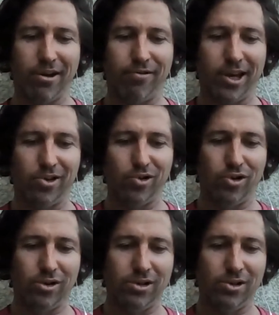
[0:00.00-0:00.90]
I found
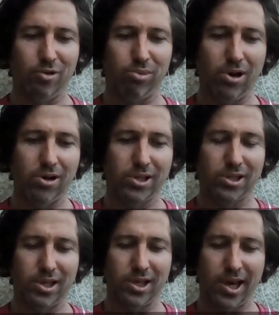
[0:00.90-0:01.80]
your your blogs,
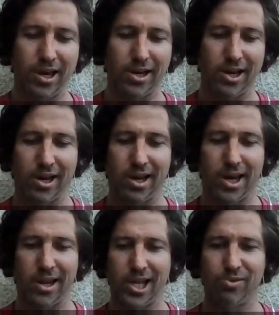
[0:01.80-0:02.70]
and uh,
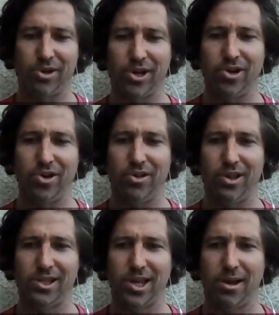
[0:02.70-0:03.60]
and that's when I knew
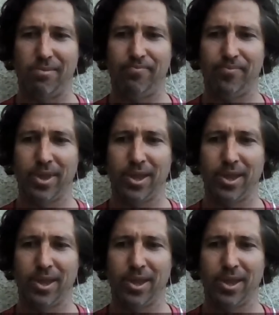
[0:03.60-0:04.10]
that um,